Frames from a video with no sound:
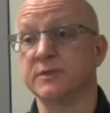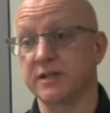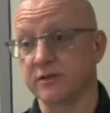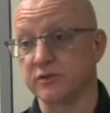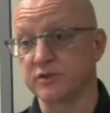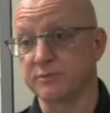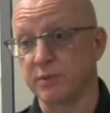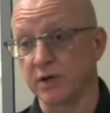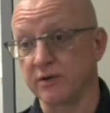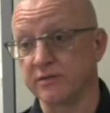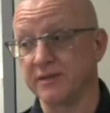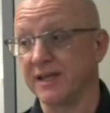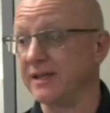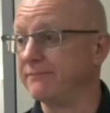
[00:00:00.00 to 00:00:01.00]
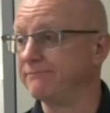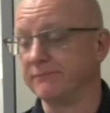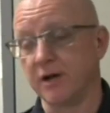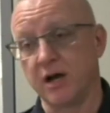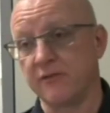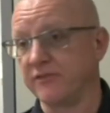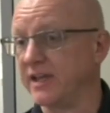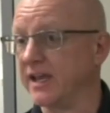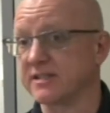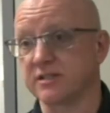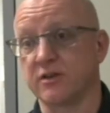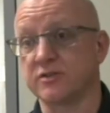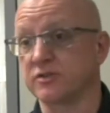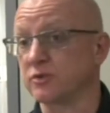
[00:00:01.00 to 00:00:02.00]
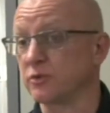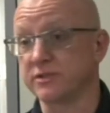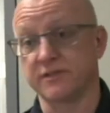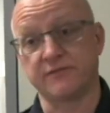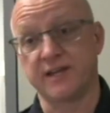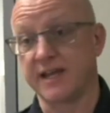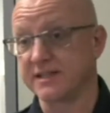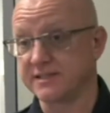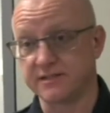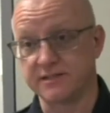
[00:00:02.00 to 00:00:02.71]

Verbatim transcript: materials burn they off gas all sorts of nasty